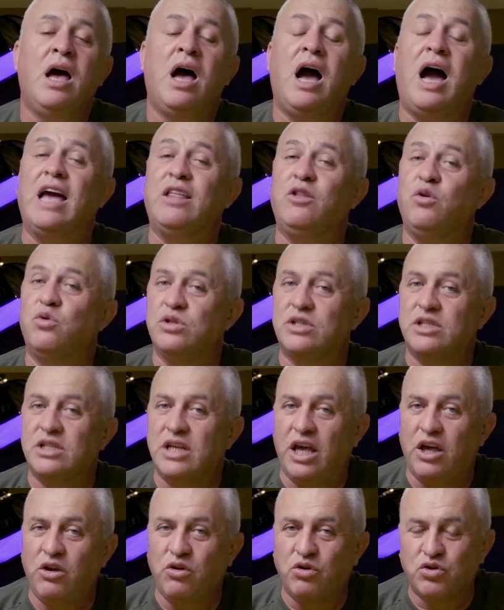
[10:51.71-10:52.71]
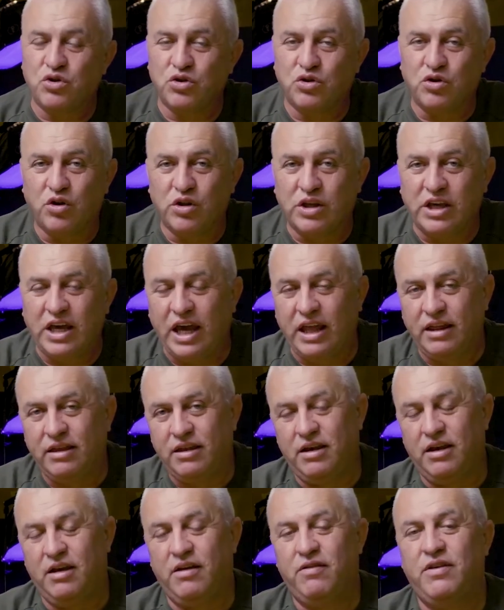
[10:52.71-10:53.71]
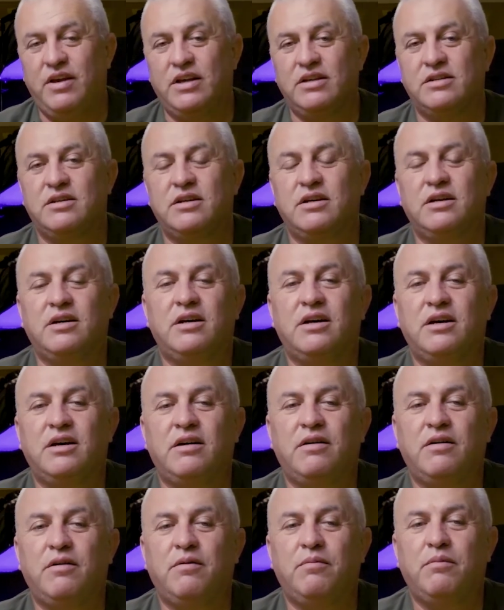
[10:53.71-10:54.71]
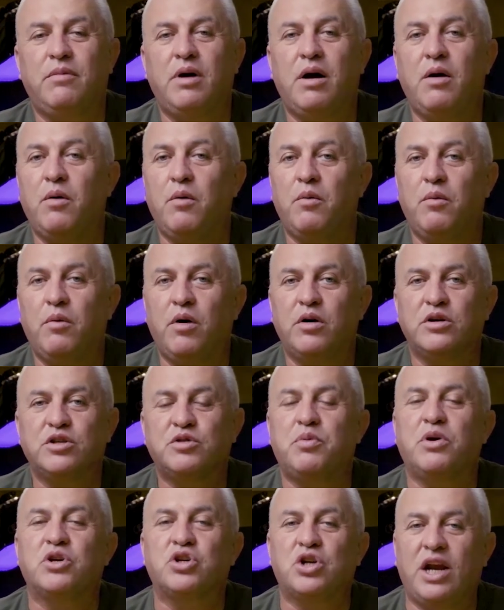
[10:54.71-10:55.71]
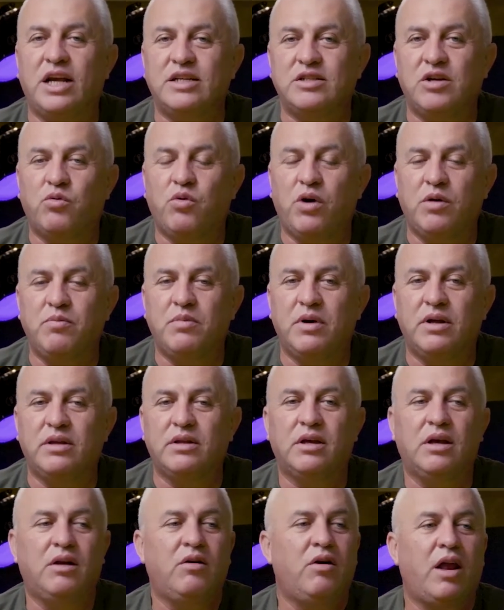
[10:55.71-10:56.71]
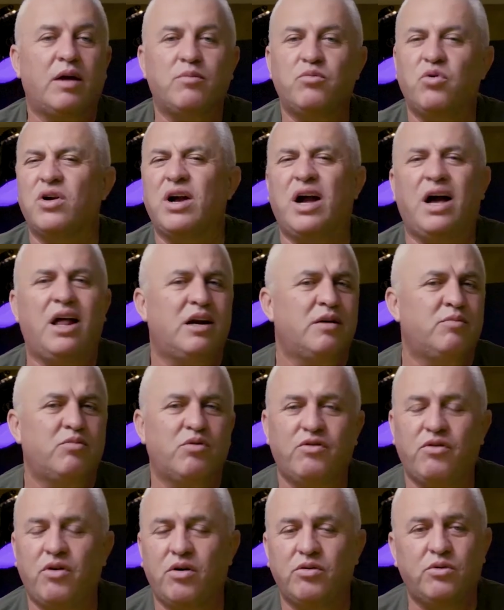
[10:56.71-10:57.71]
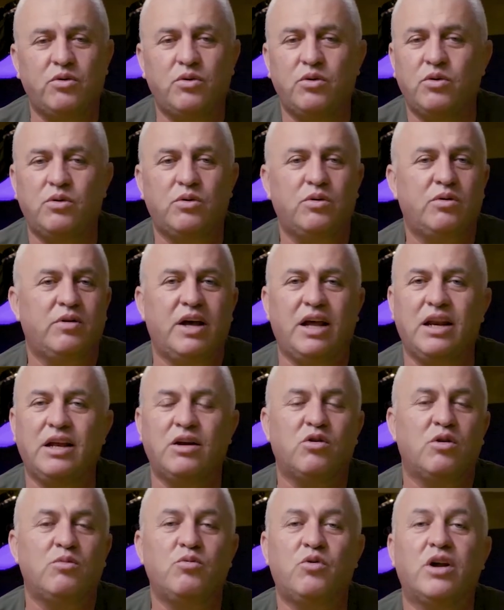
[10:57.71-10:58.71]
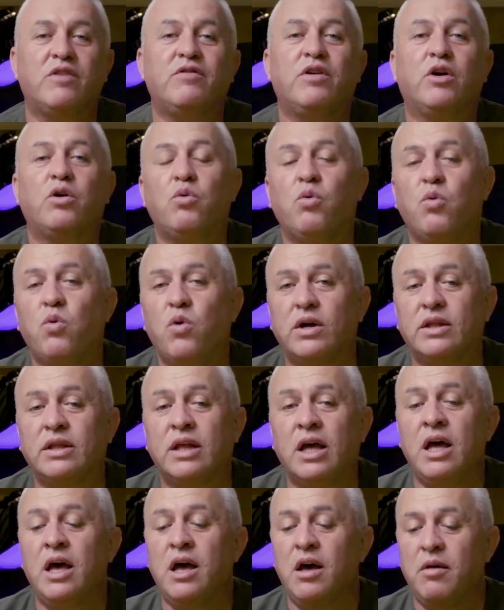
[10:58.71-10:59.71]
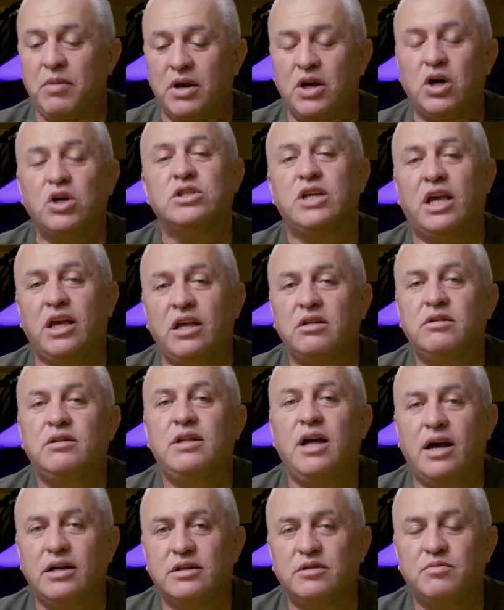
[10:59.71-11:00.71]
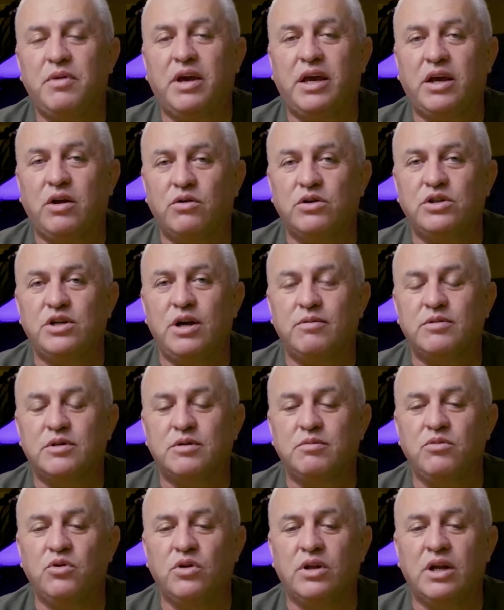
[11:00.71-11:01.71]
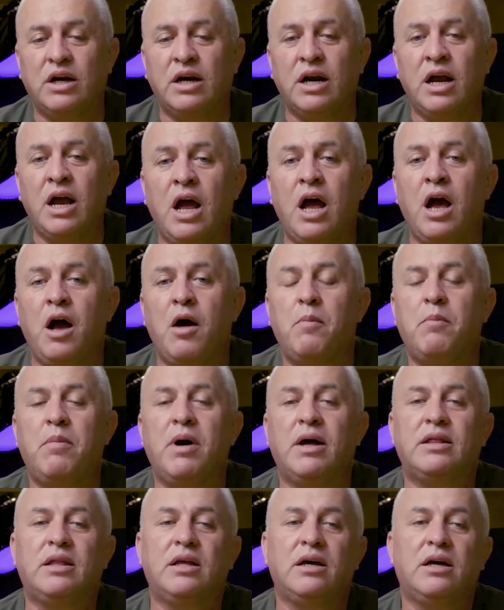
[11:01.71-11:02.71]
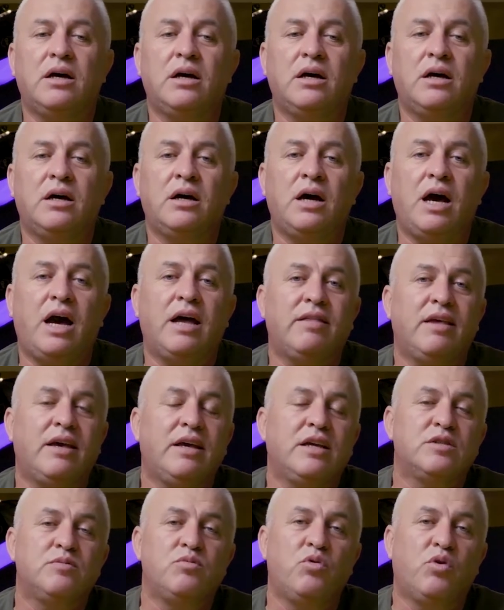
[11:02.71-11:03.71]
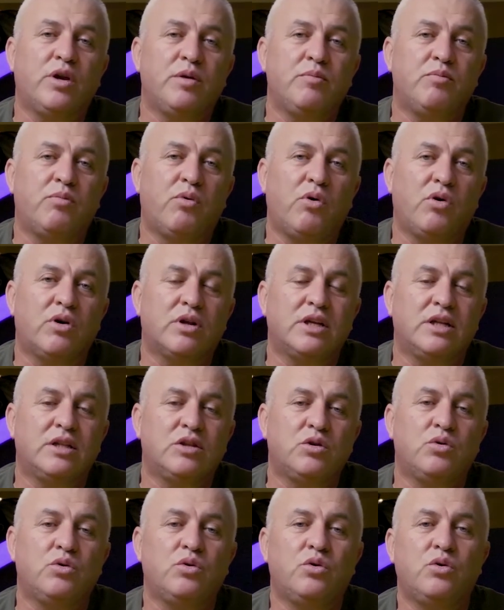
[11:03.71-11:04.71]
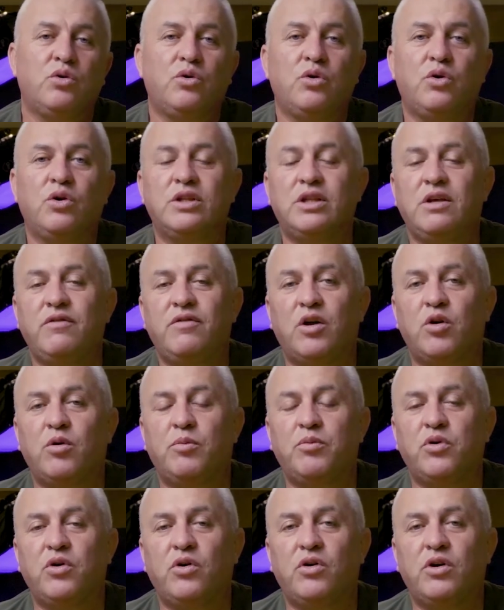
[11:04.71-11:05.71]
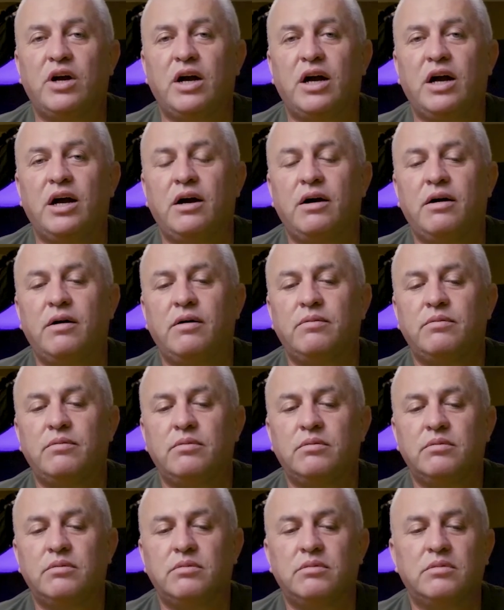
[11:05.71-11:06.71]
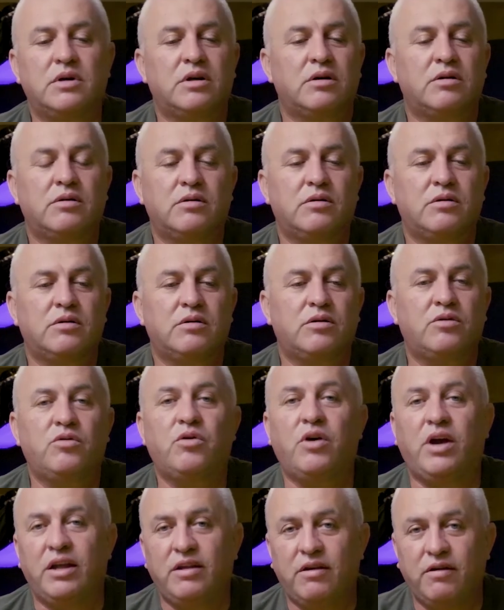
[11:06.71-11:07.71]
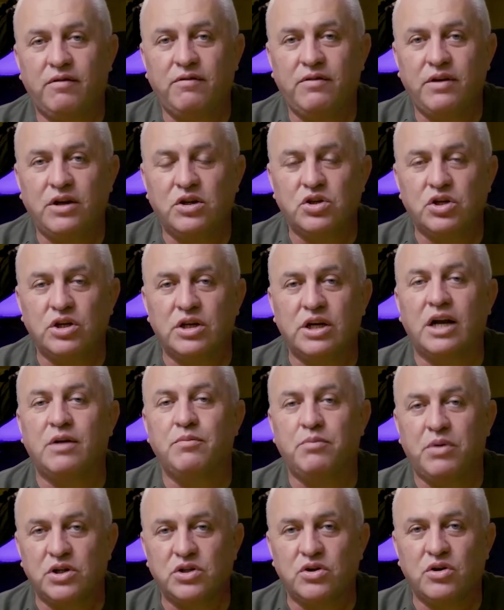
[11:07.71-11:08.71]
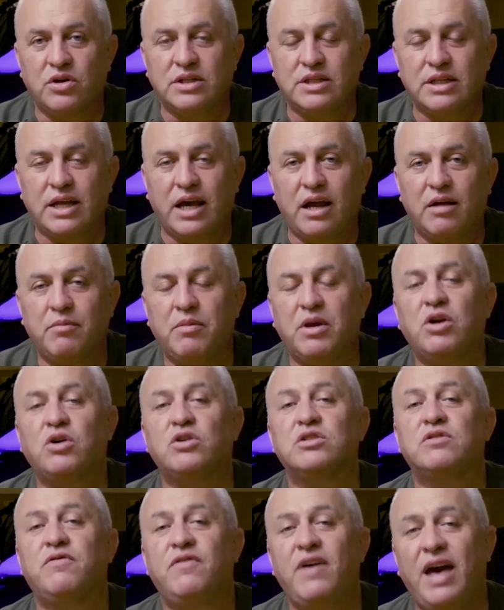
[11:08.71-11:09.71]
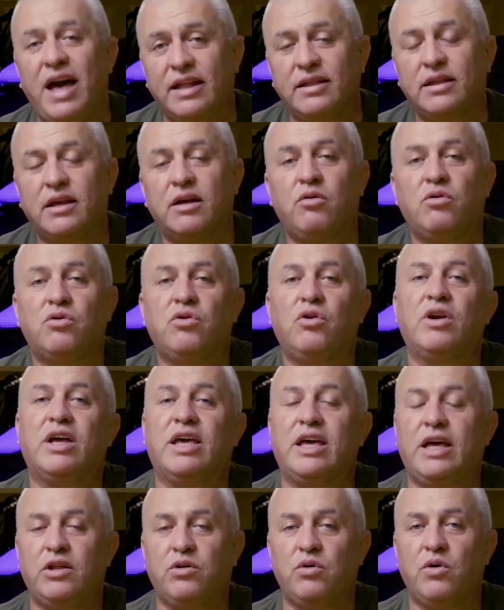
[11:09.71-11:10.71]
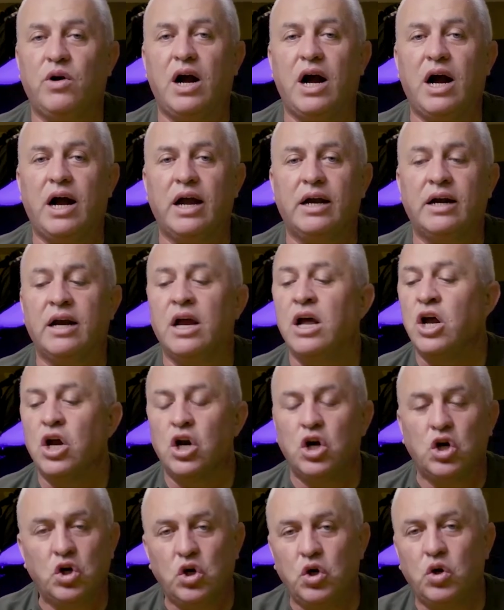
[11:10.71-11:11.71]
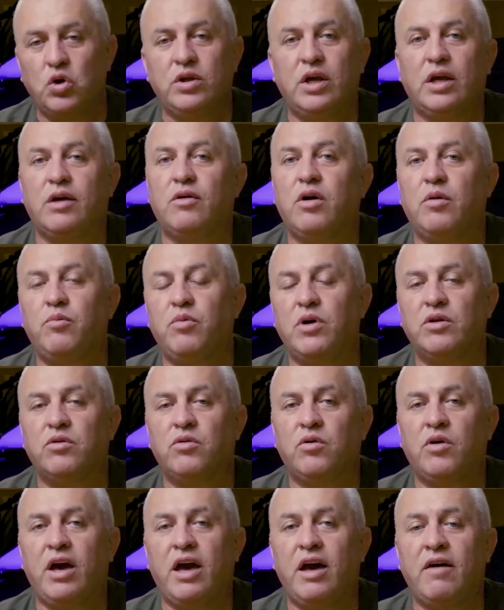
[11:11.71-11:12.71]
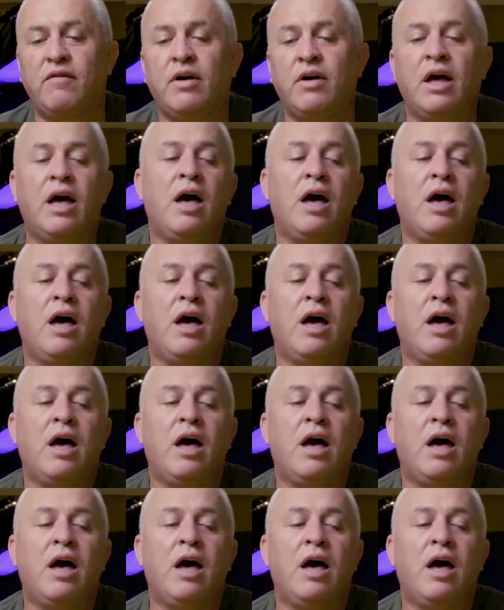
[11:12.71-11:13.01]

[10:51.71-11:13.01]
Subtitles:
I don't say you should not get this specialized equipment, like Broncolor, Profoto, Elichrome, whatever you want, because it does make your job smoother. But I think it's more important to develop your creative vision and personal style, because that are going to get you higher, not the equipment you have.